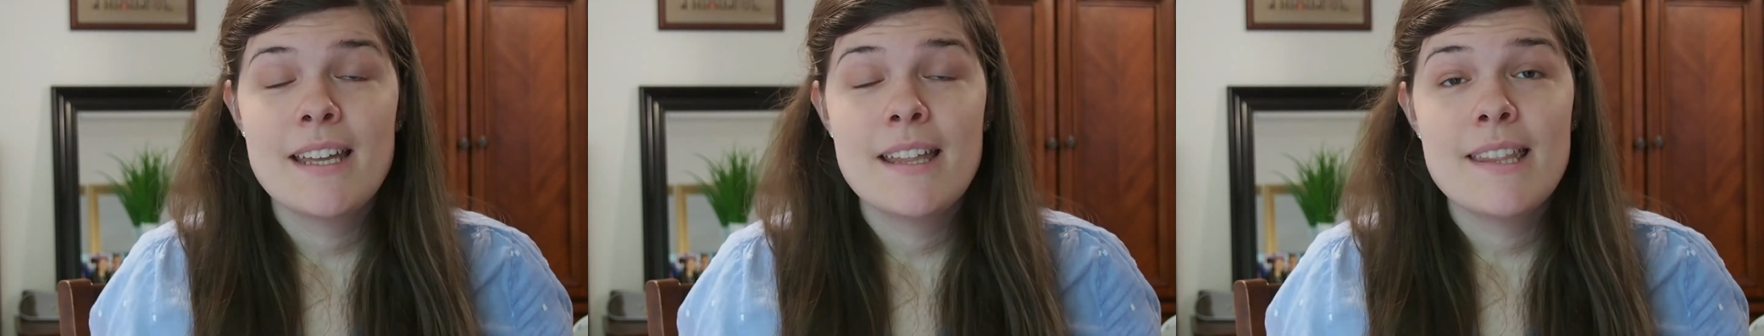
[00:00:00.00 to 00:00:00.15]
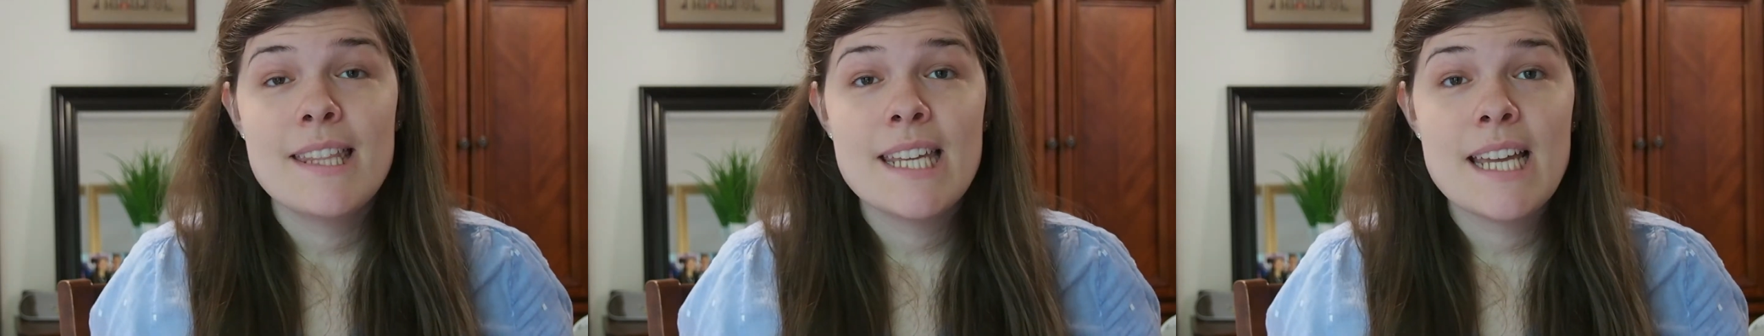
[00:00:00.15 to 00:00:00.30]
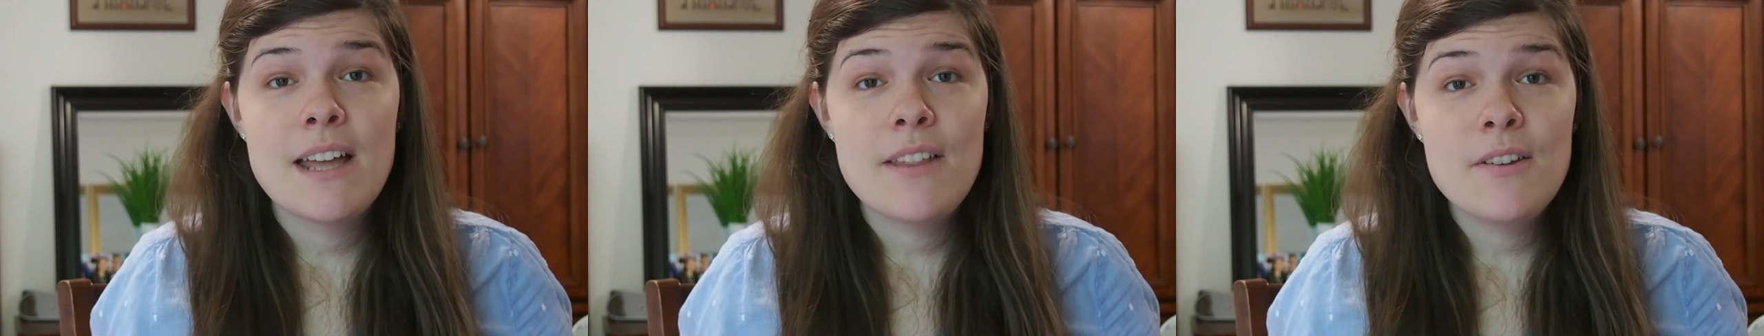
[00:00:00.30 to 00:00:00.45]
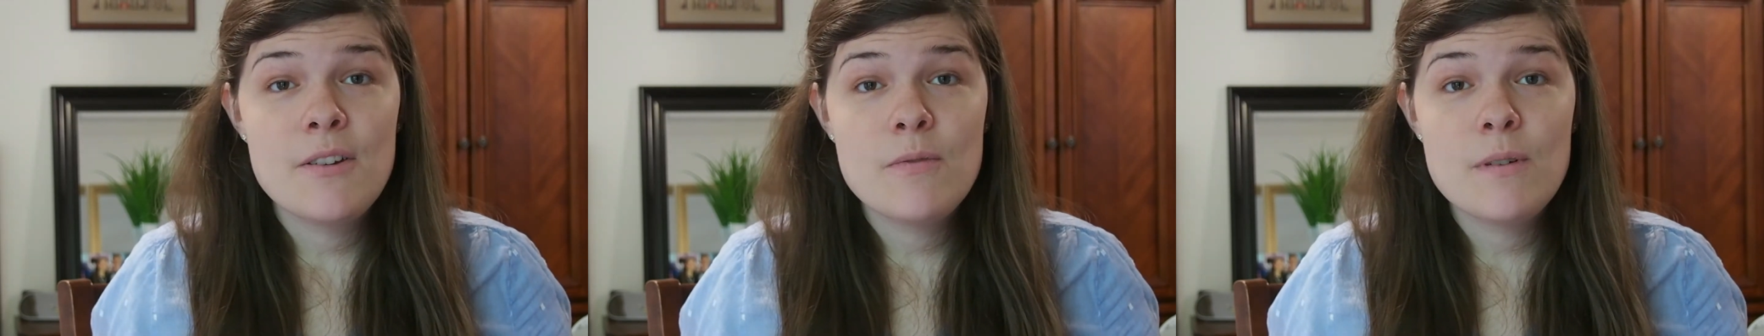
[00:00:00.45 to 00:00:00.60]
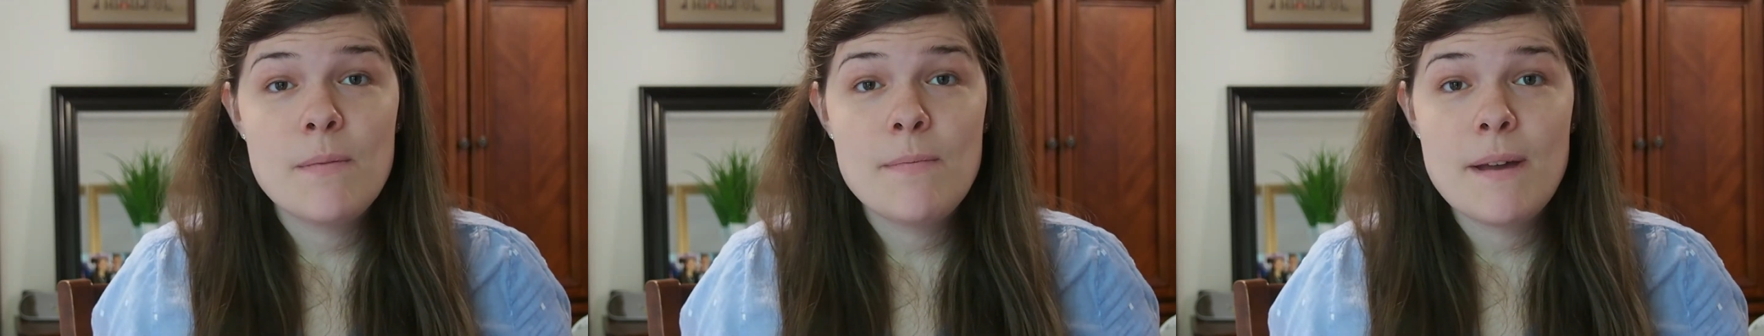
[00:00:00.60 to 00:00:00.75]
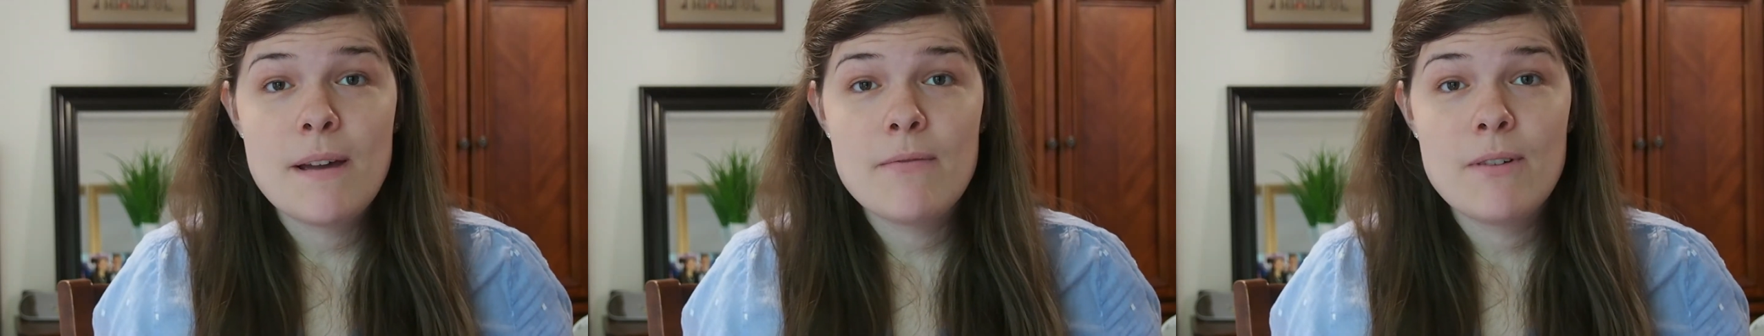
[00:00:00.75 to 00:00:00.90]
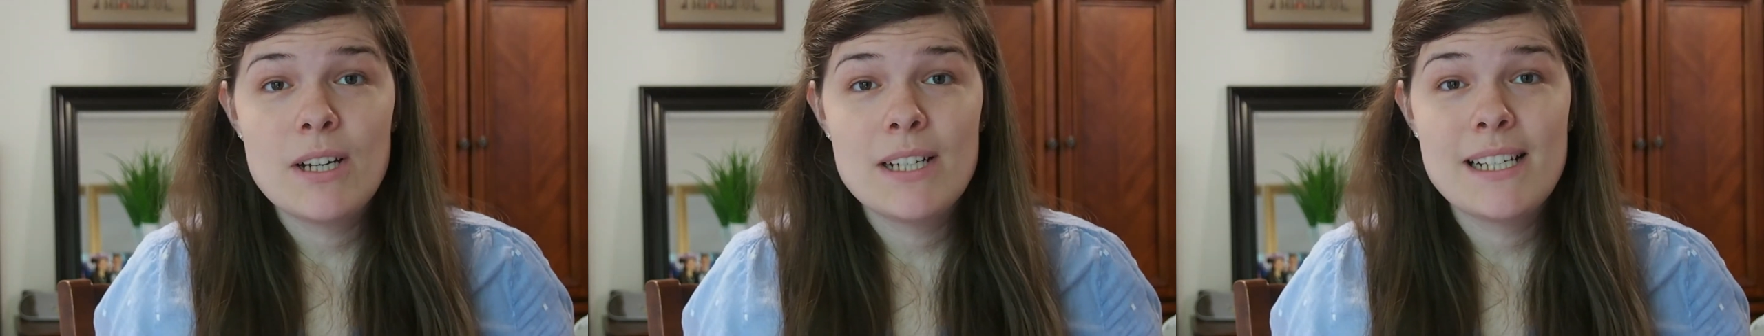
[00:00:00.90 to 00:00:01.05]
The other whip
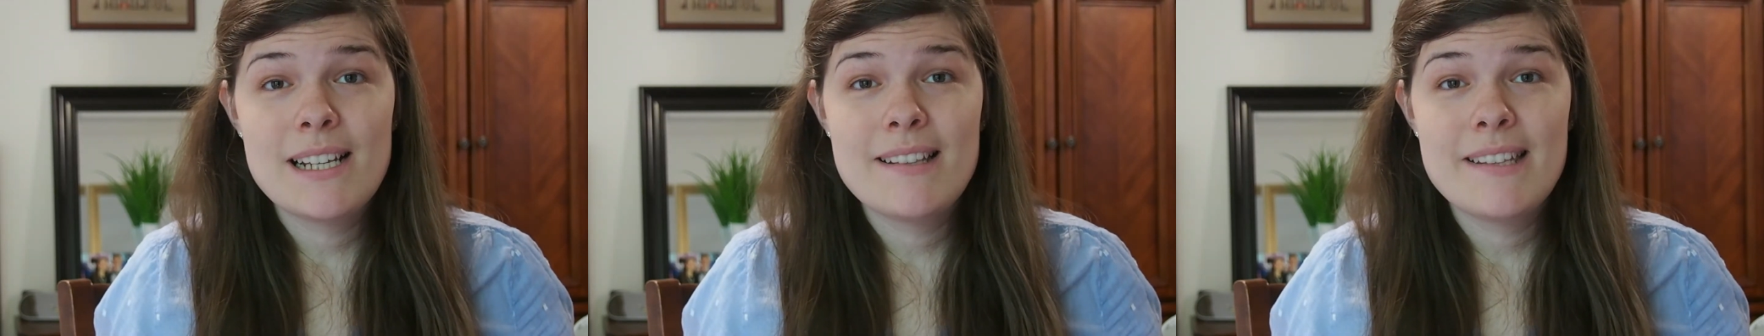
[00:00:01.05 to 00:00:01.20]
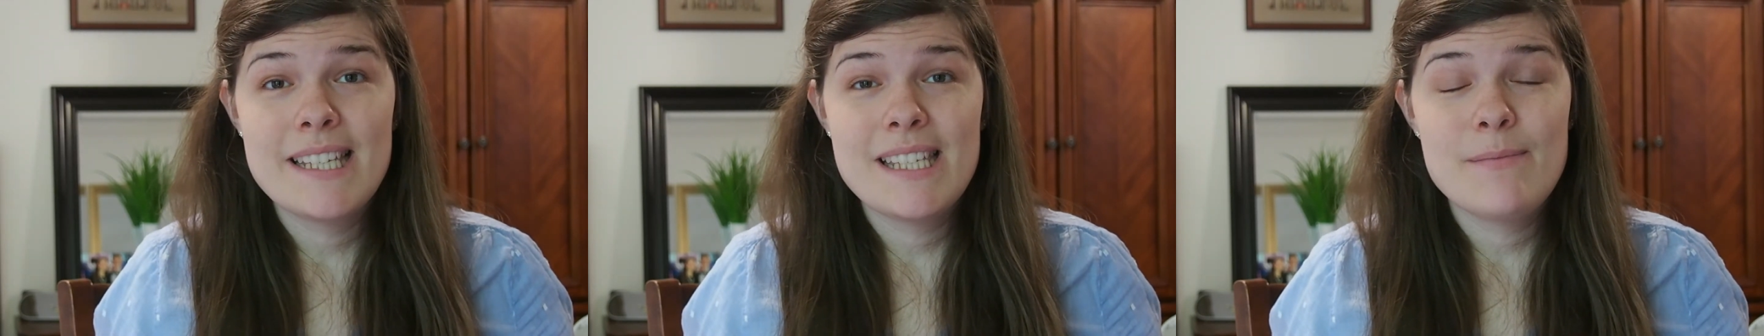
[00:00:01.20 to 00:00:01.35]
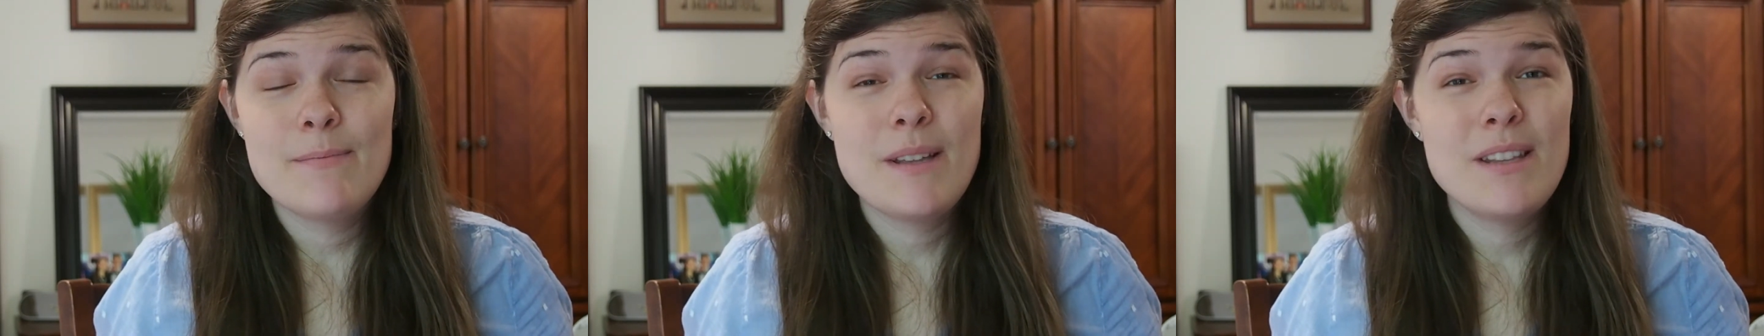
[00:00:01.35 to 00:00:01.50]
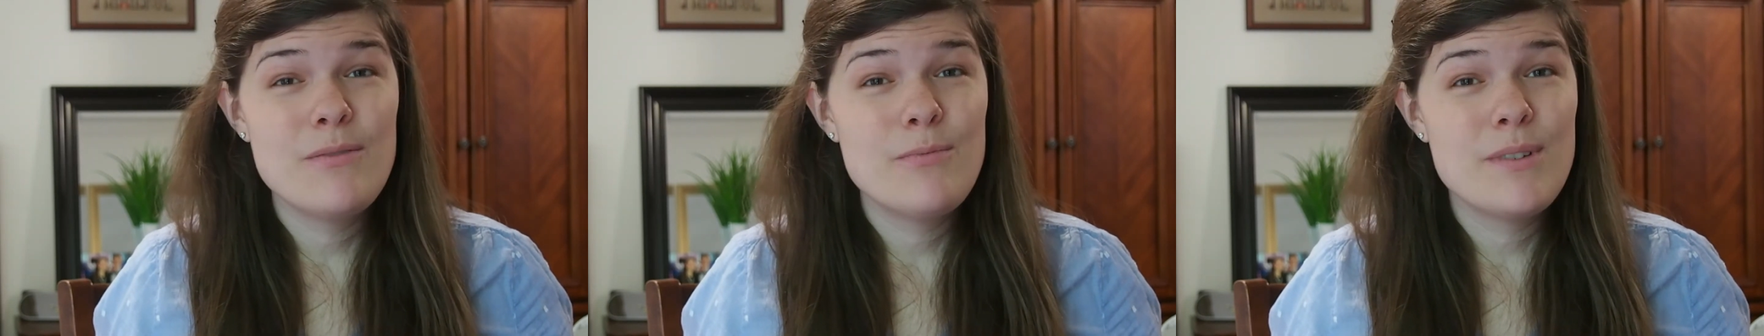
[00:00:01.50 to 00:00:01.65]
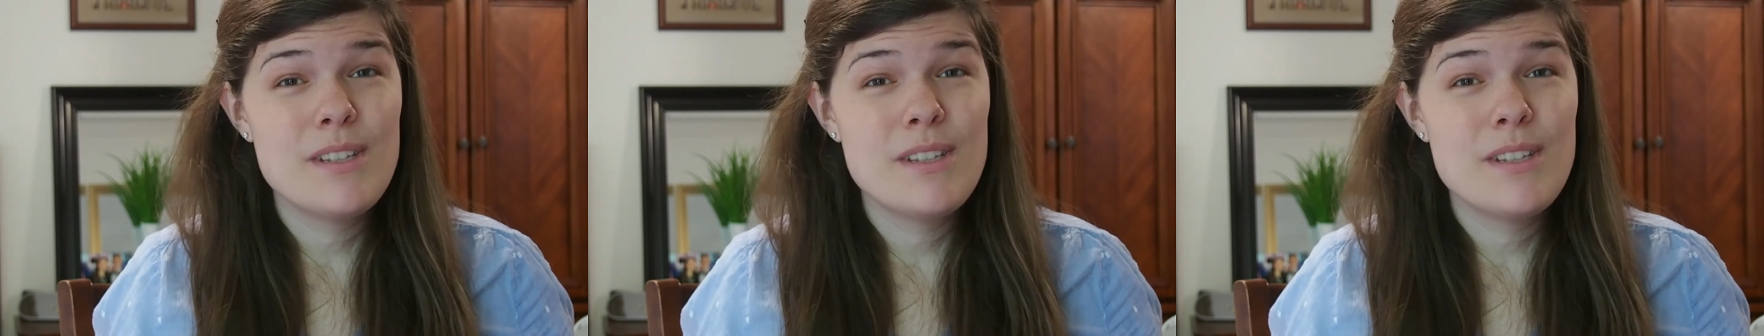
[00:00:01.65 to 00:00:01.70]
I worked on this month